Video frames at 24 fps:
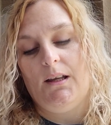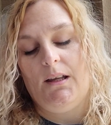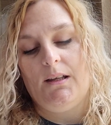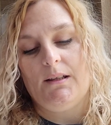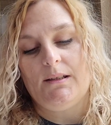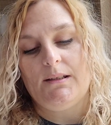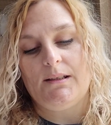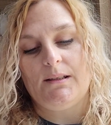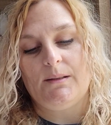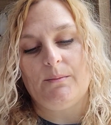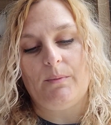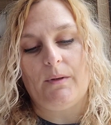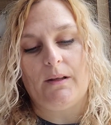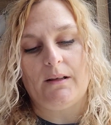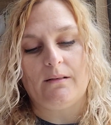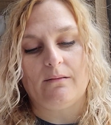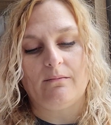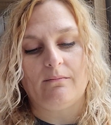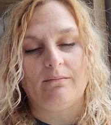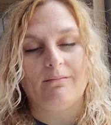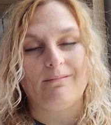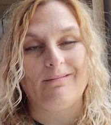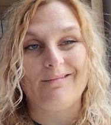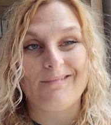spent
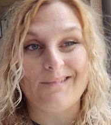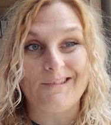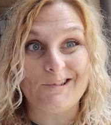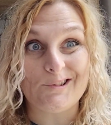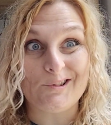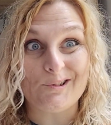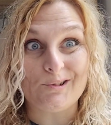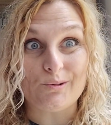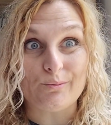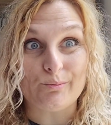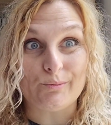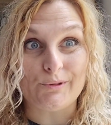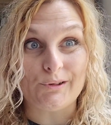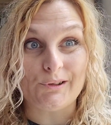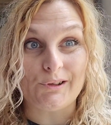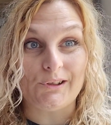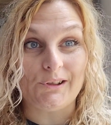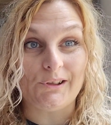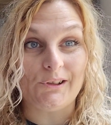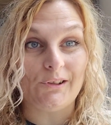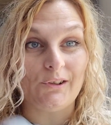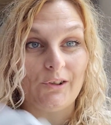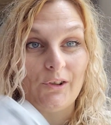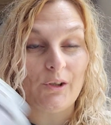a lot of
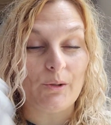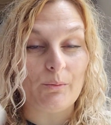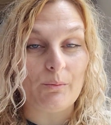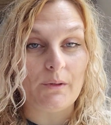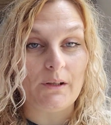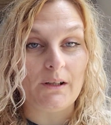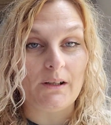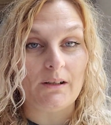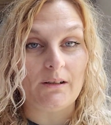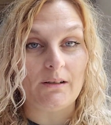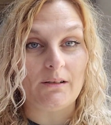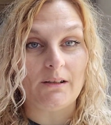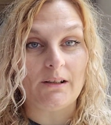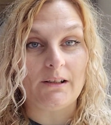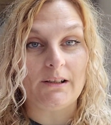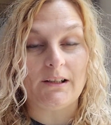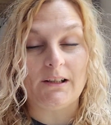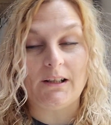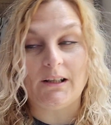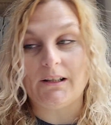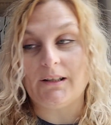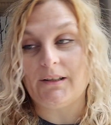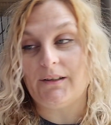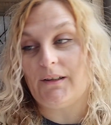money on a meal and you
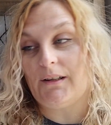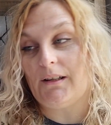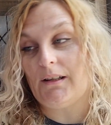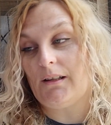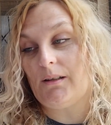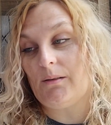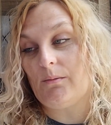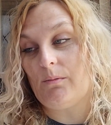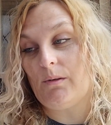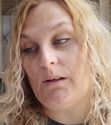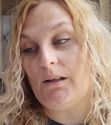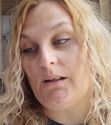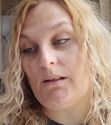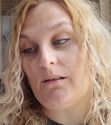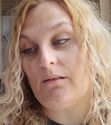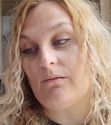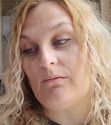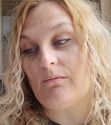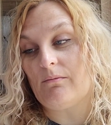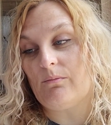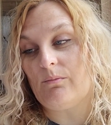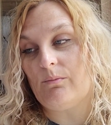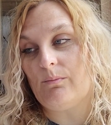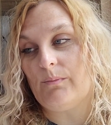kind of think, well,